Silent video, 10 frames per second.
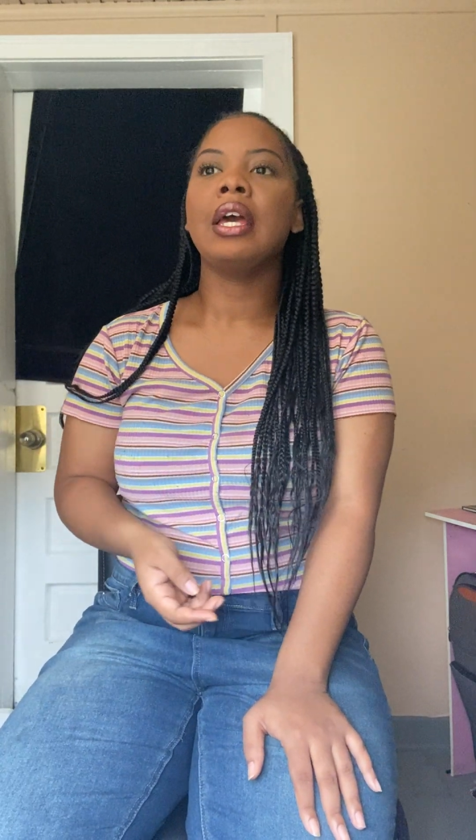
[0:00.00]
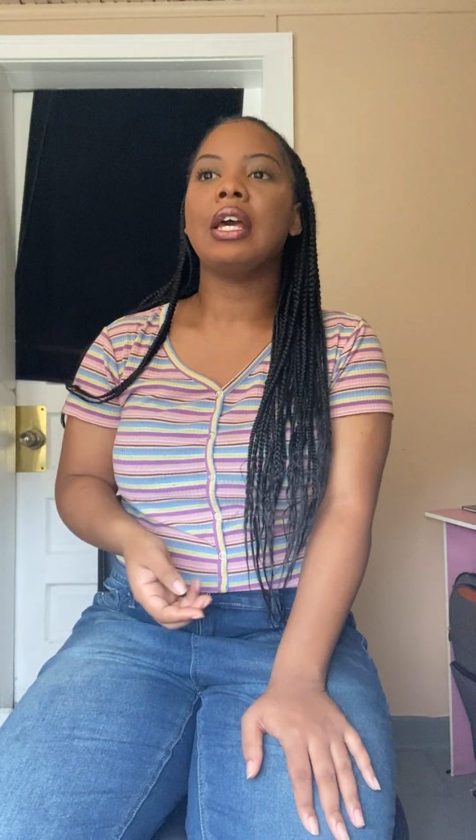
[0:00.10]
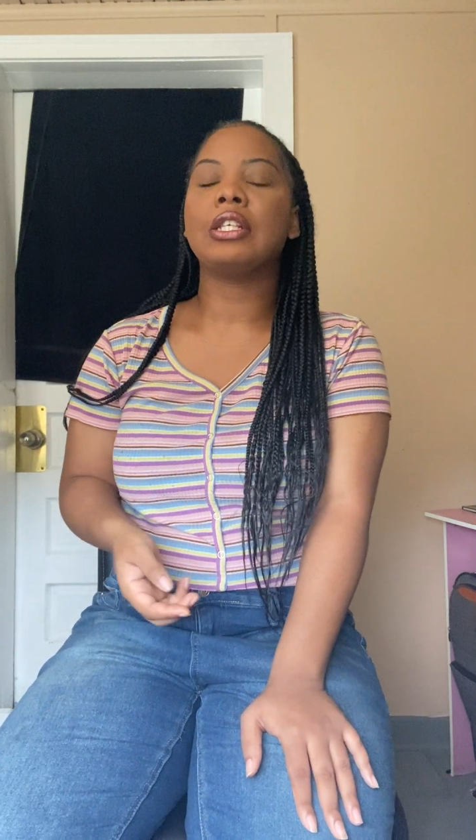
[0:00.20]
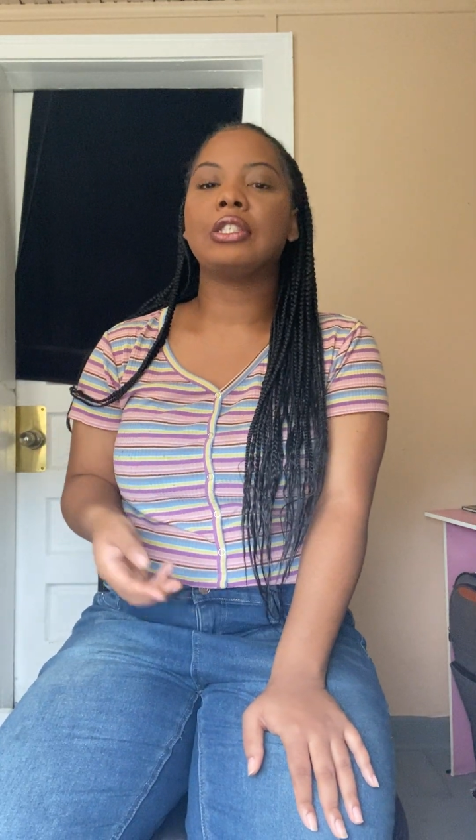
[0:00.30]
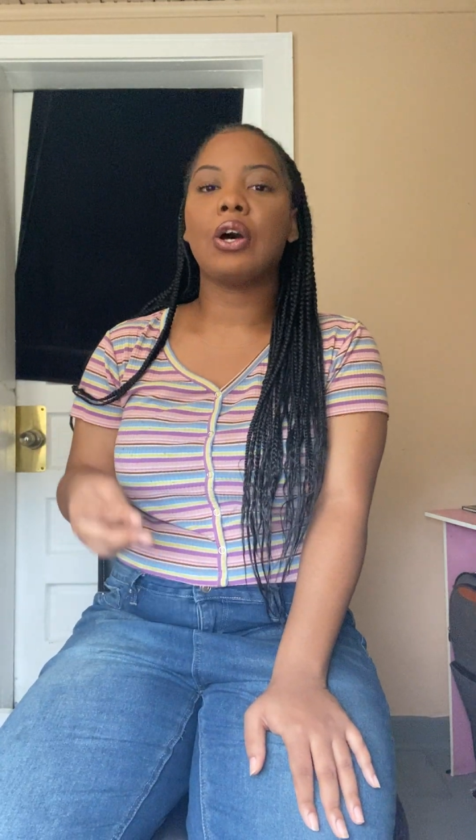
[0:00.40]

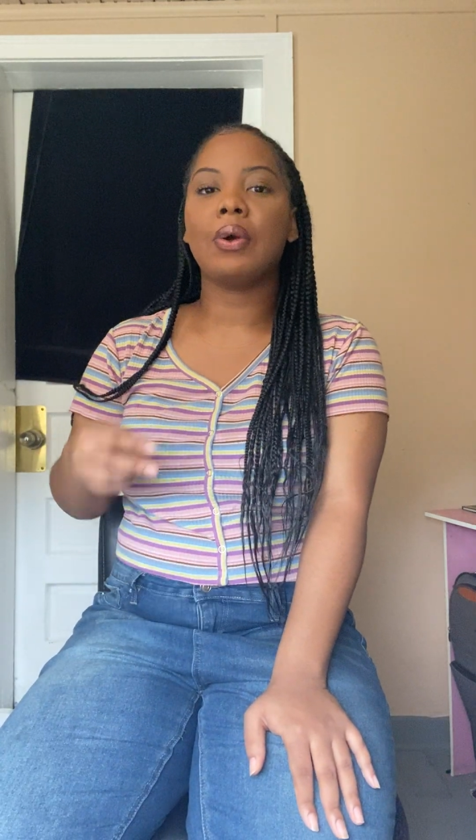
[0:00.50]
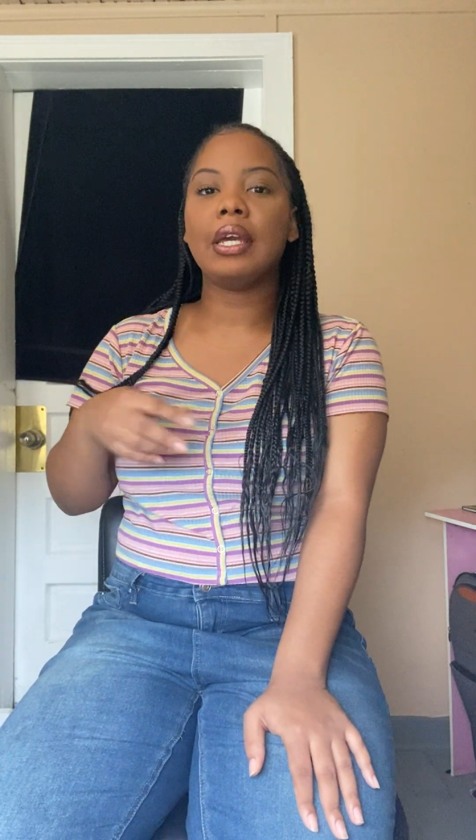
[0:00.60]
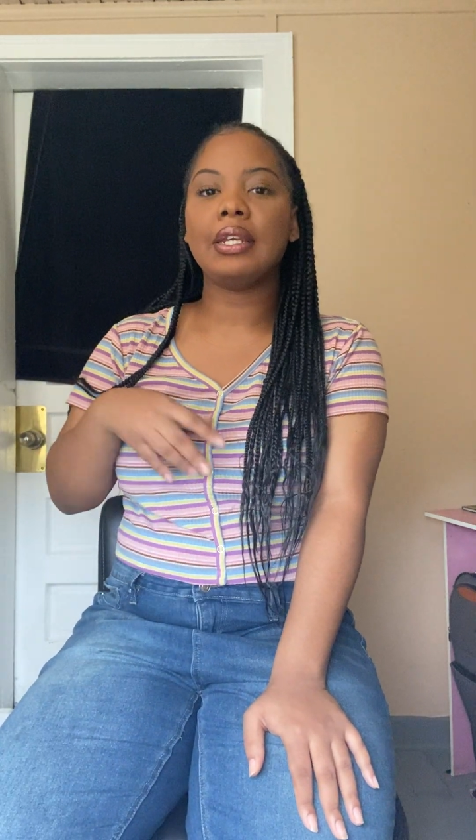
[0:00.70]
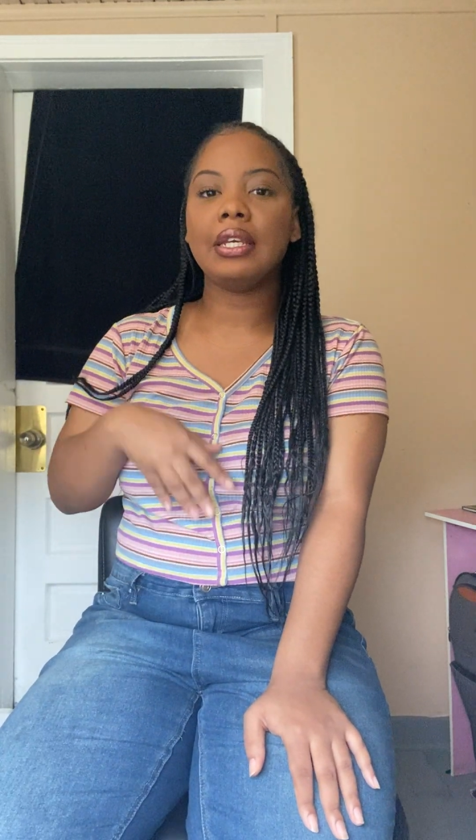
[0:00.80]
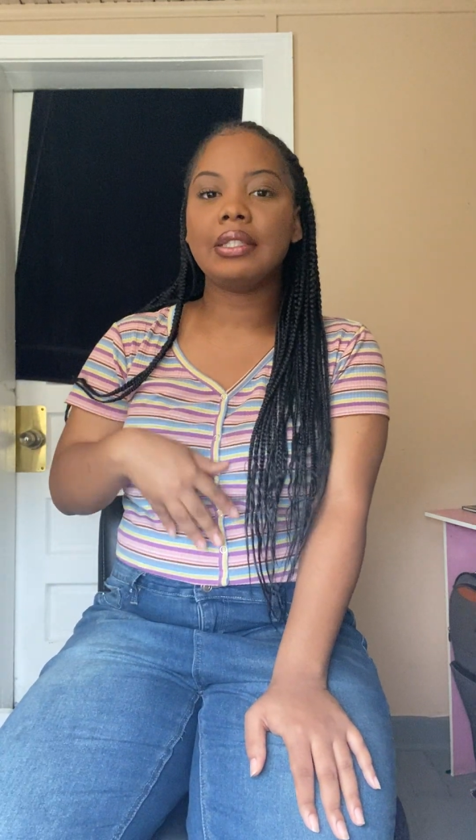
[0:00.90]
and so
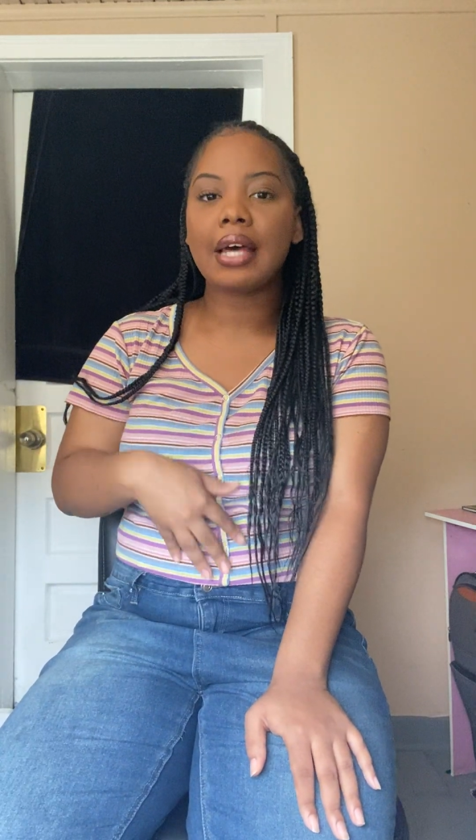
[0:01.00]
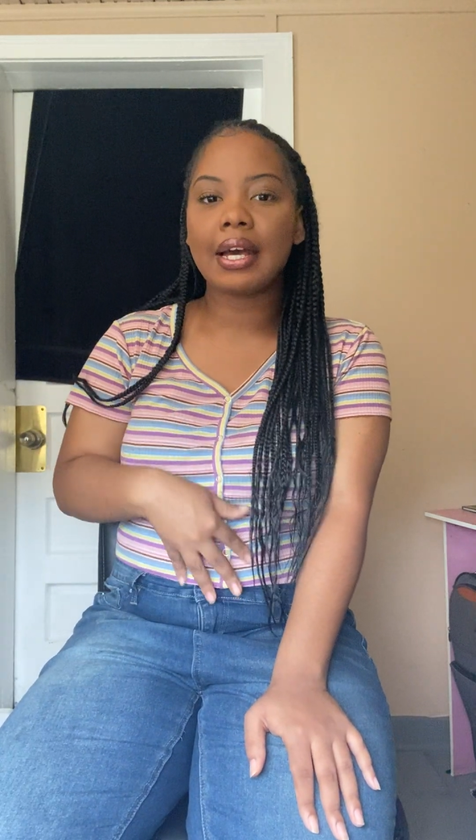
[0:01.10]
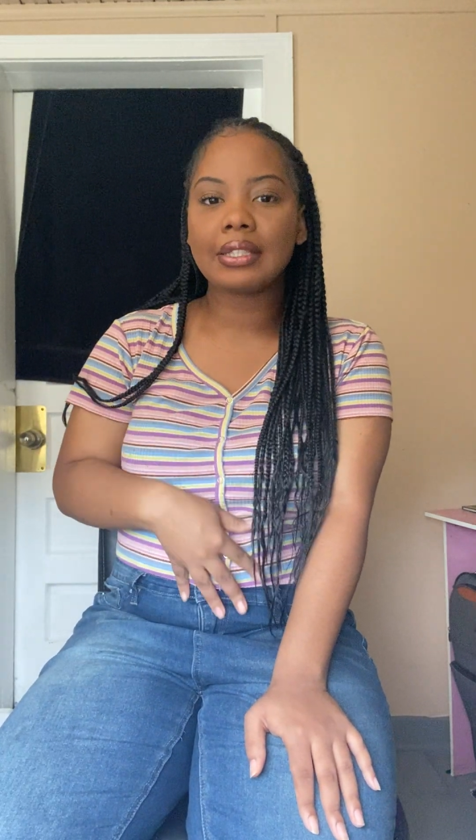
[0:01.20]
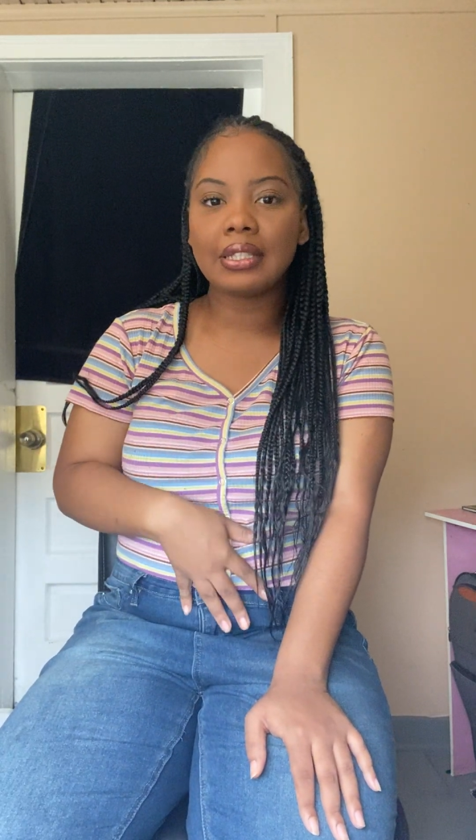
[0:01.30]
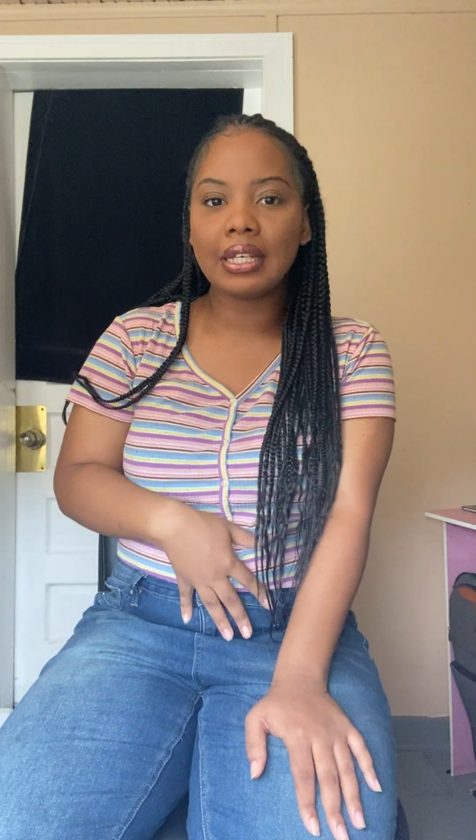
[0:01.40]
it
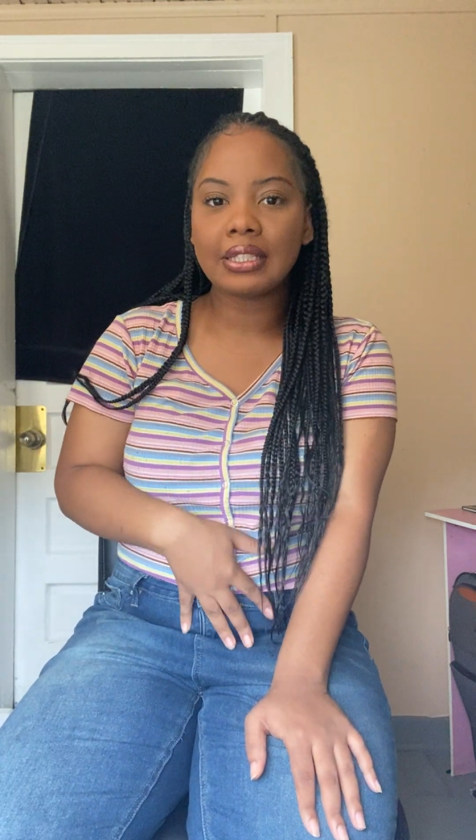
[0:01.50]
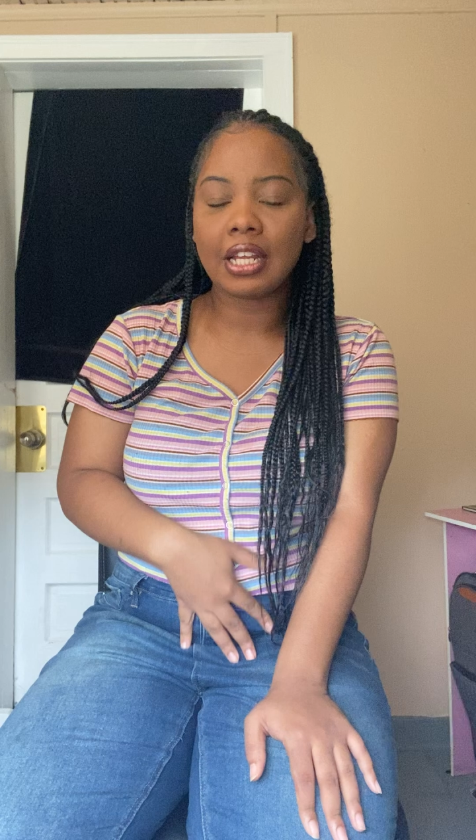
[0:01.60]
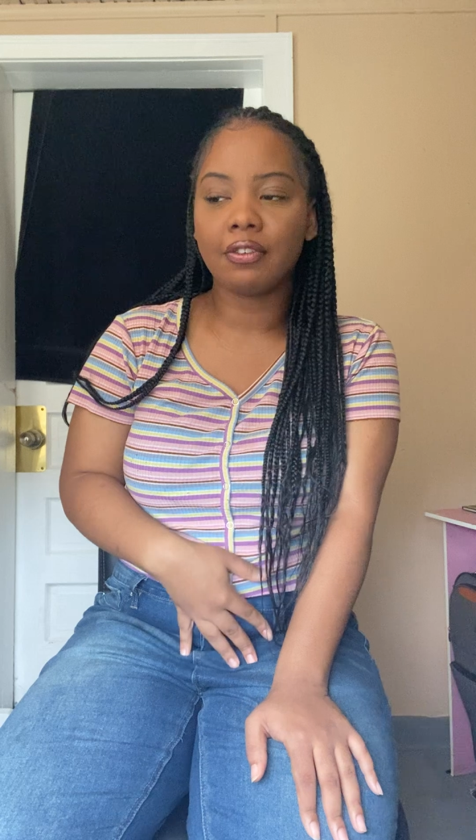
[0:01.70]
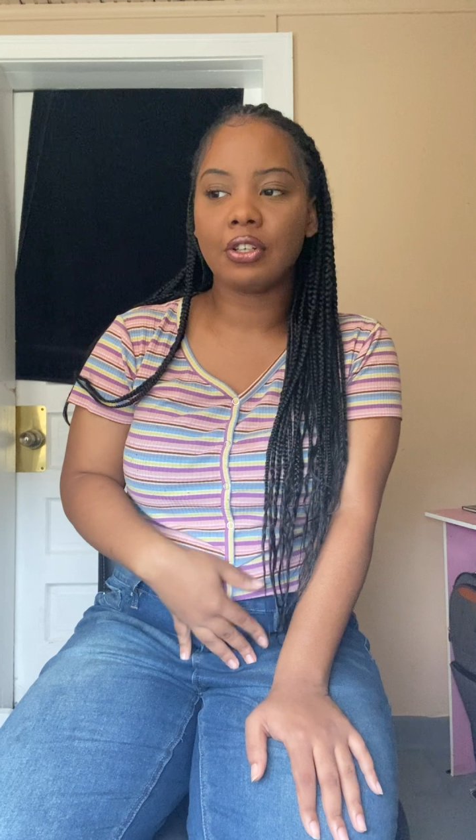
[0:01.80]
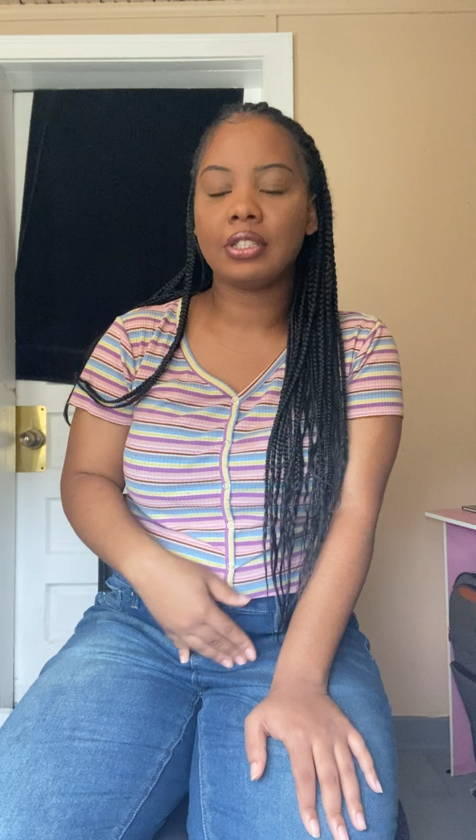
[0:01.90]
detox things out
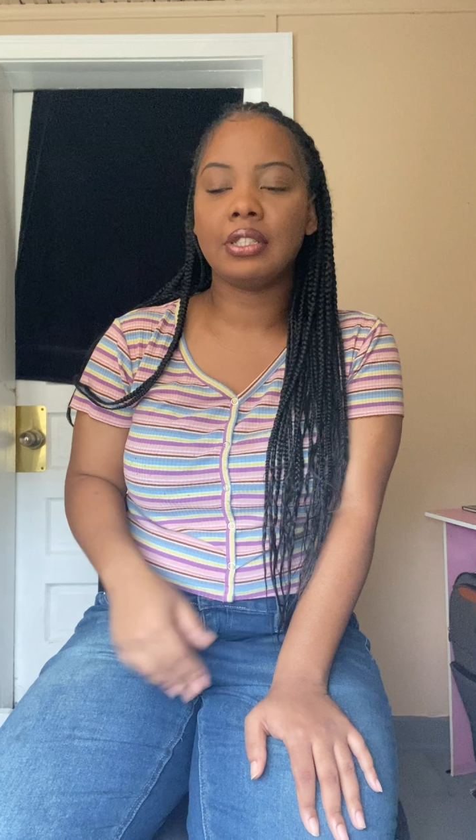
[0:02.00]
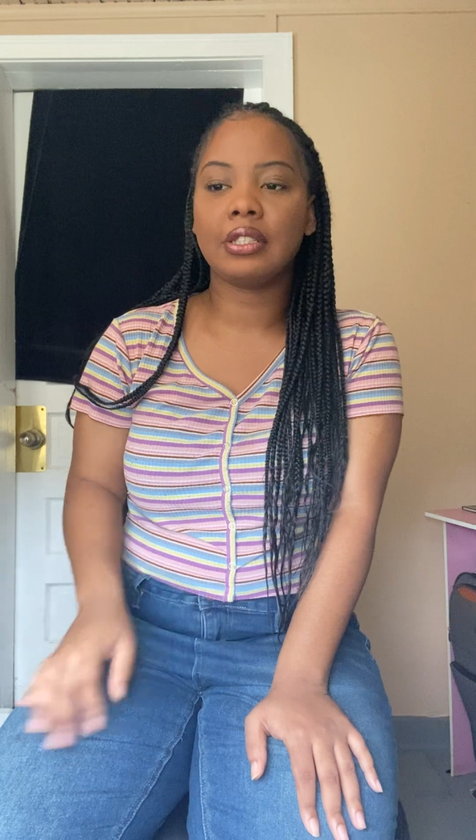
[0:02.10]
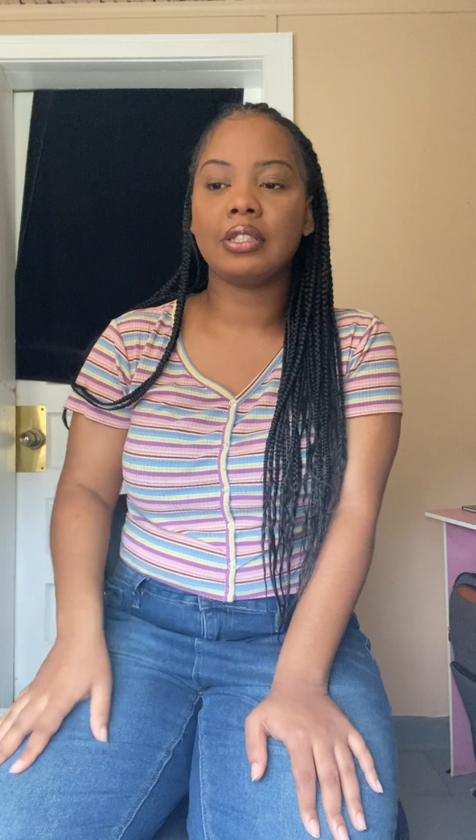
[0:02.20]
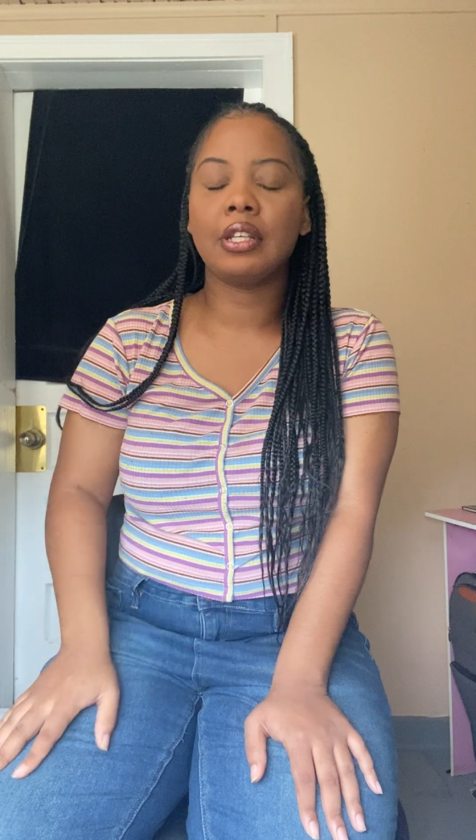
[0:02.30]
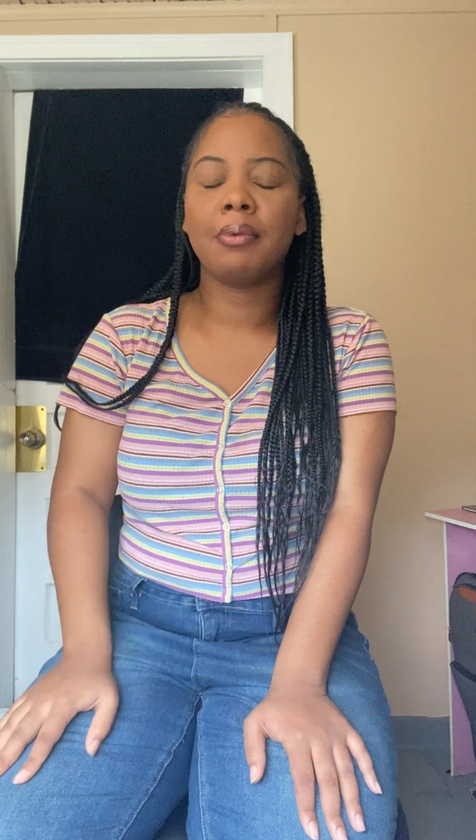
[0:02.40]
of your
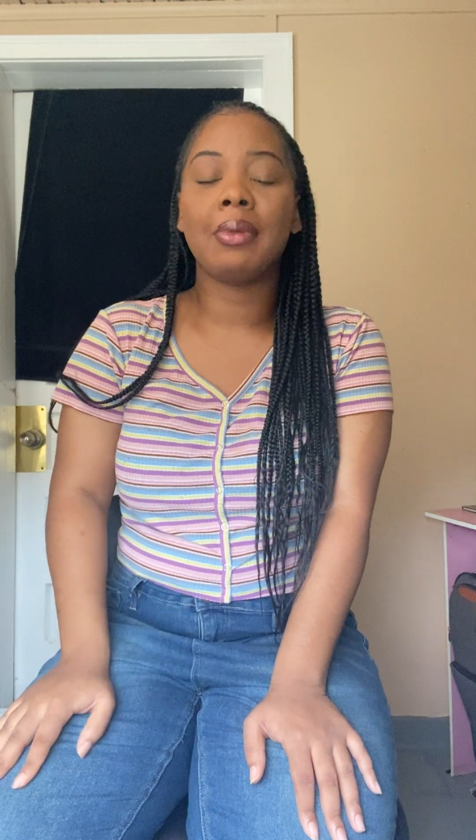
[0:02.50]
system,